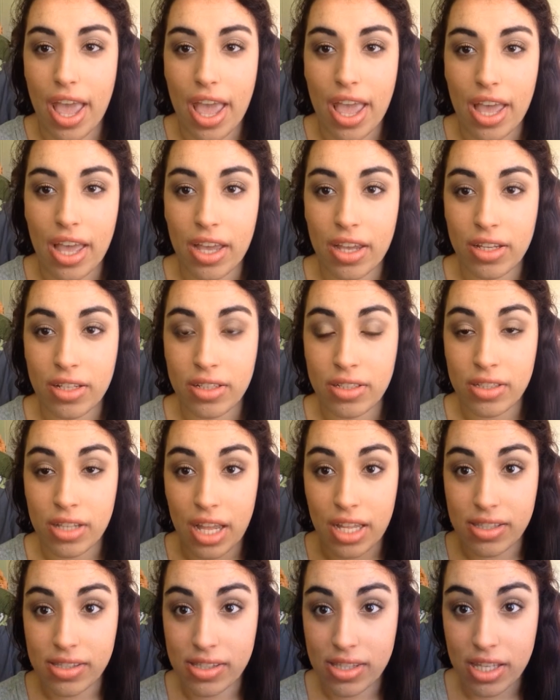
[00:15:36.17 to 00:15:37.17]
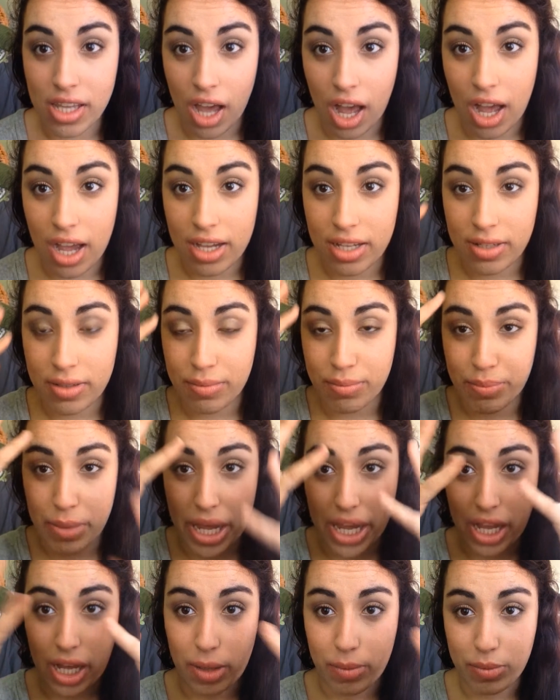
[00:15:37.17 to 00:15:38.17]
And that's the eye
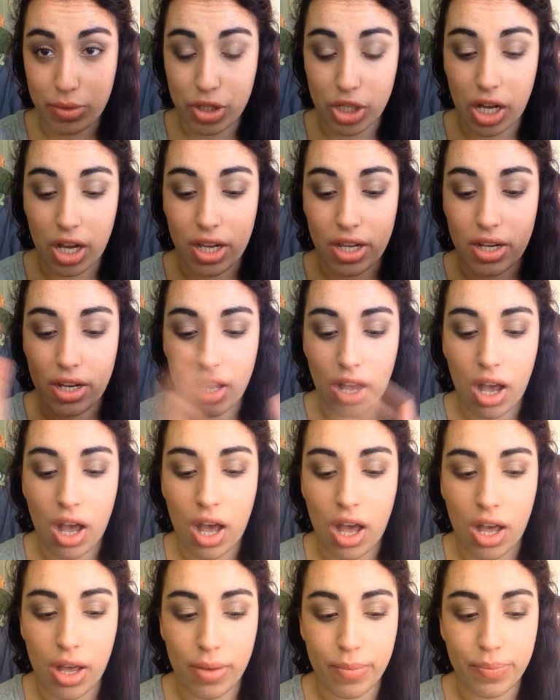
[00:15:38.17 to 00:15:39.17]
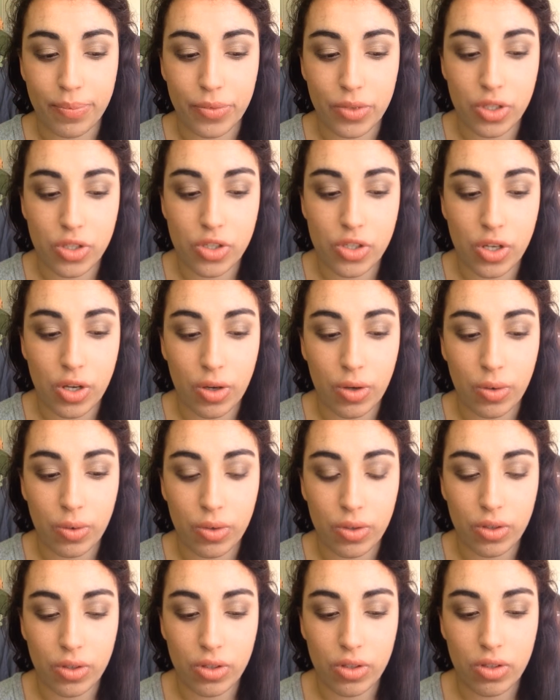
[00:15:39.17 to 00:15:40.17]
makeup done.
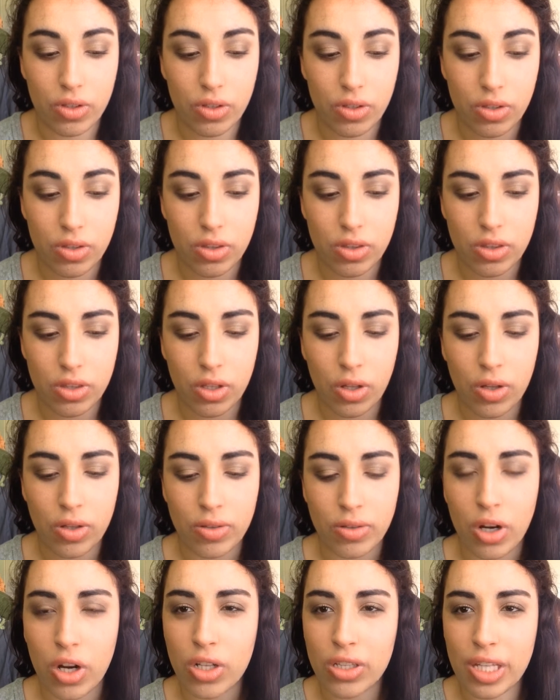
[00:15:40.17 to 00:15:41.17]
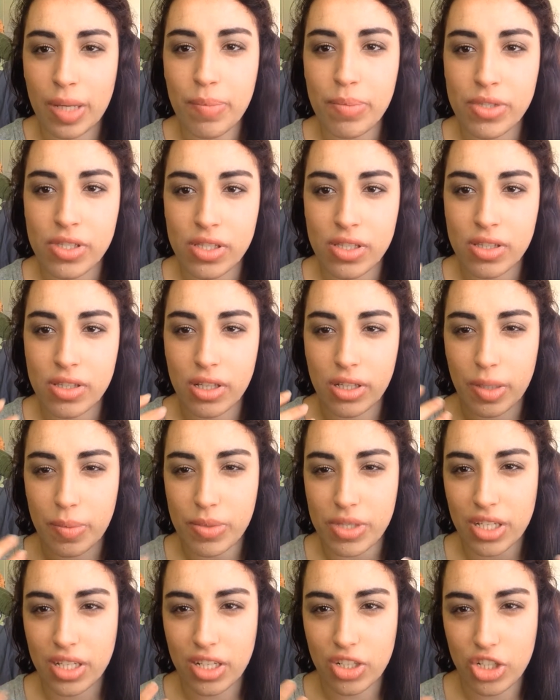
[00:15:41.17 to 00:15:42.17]
So her lips, the
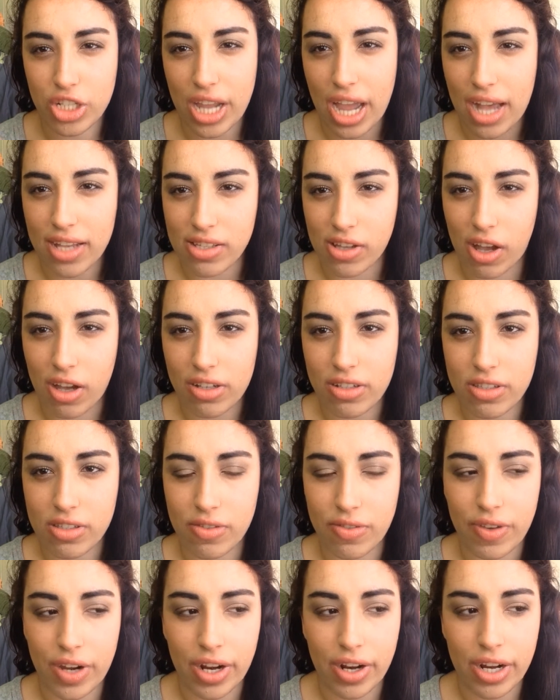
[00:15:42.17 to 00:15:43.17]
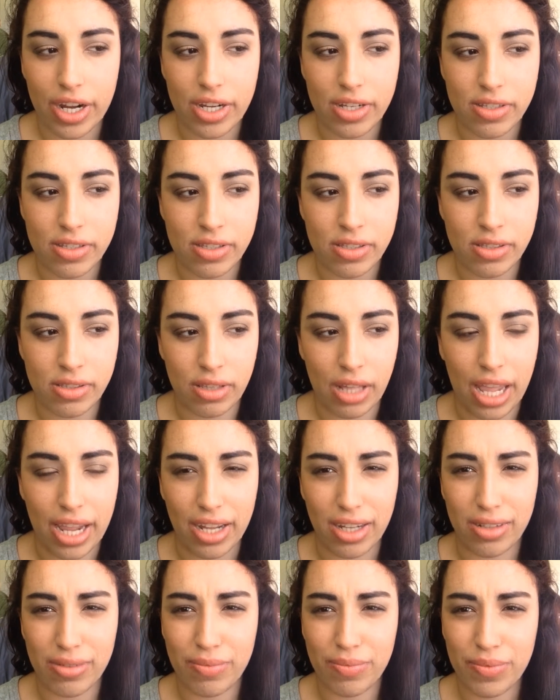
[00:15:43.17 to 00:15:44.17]
lipstick that she has on is very
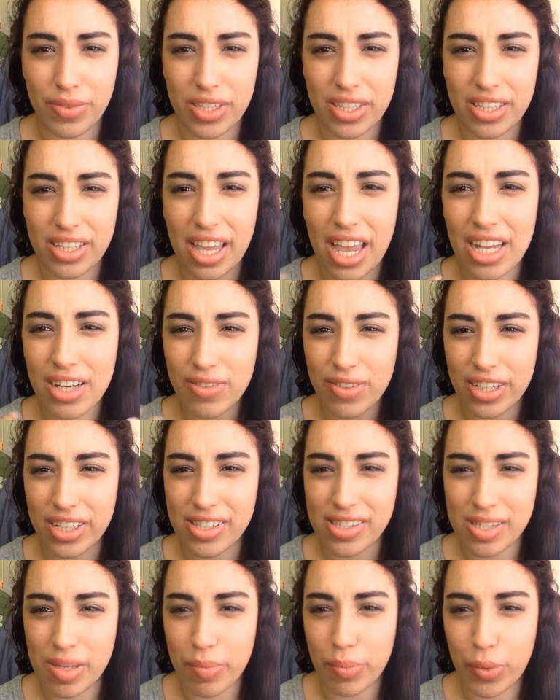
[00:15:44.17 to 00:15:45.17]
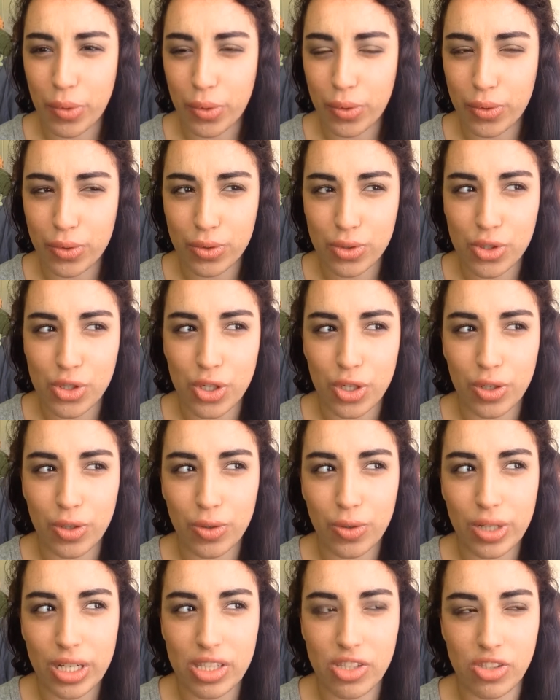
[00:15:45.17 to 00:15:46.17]
like kind of like simple
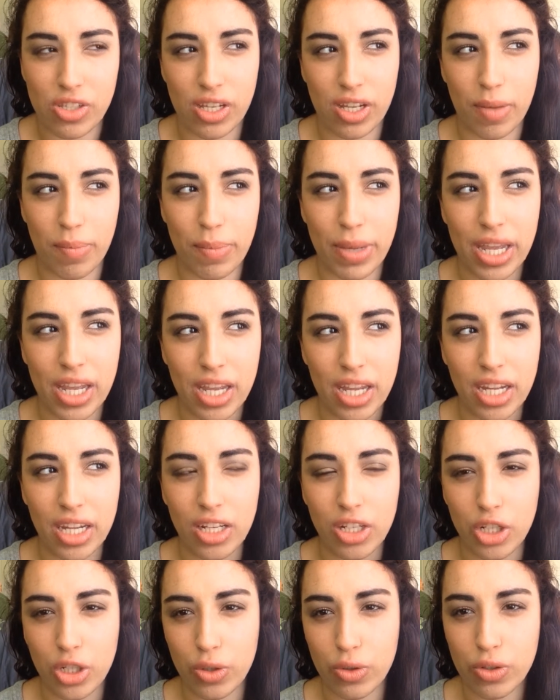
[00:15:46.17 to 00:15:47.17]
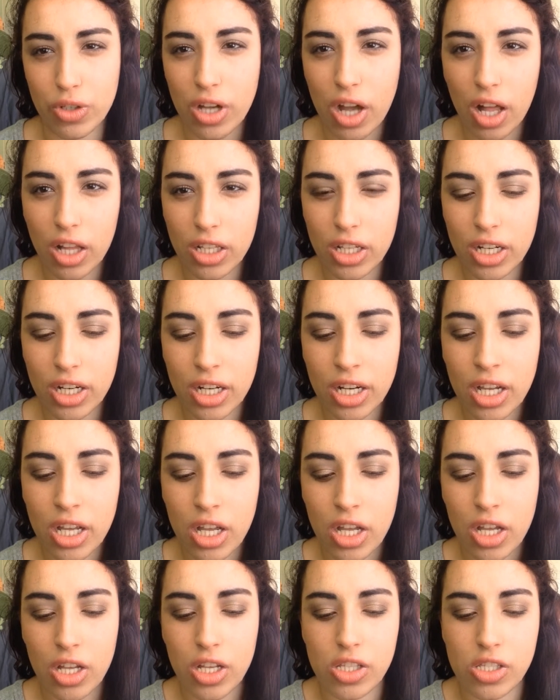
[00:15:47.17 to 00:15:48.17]
too. It's like a pinky nude color.
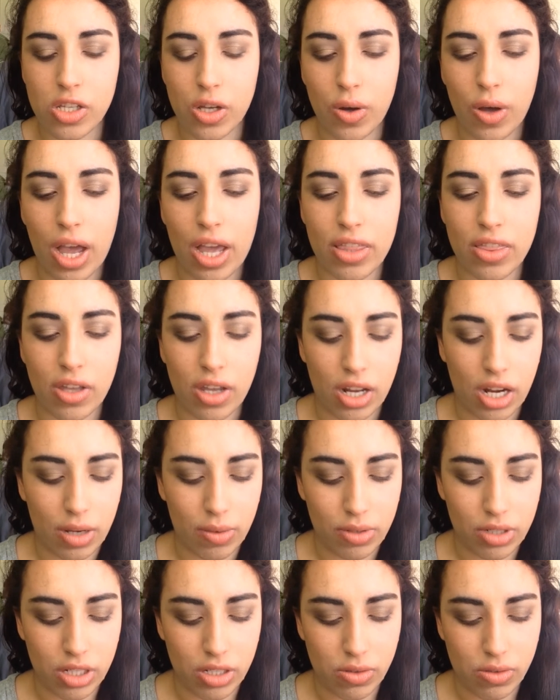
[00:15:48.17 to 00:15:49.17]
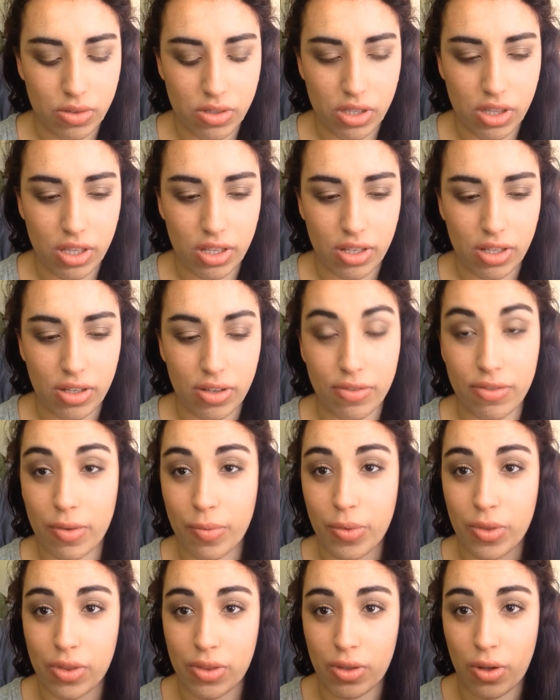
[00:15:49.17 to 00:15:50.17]
So I thought I would use
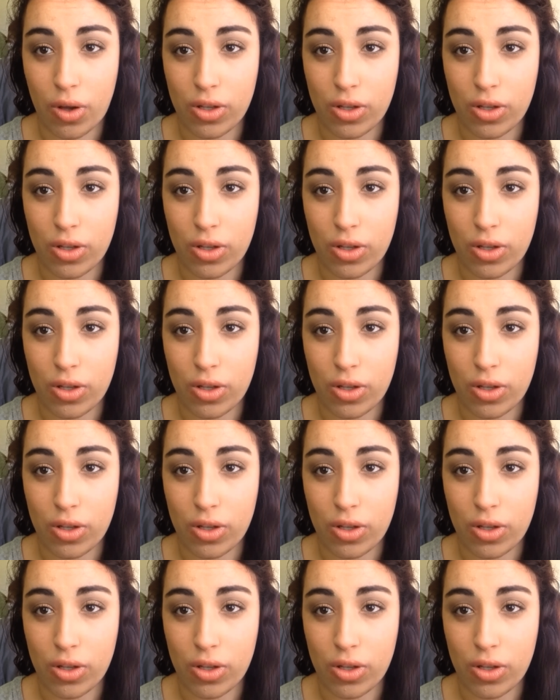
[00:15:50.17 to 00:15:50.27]
from